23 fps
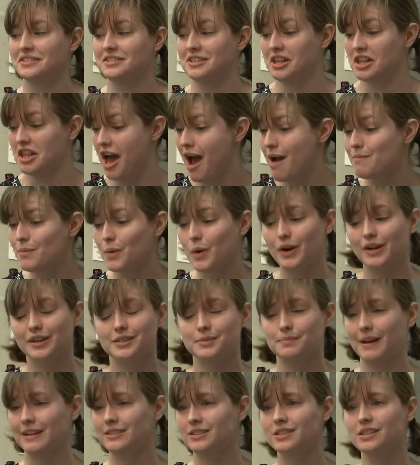a lot more
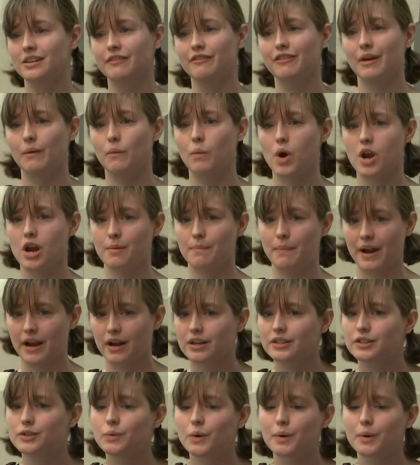expensive than what our parents were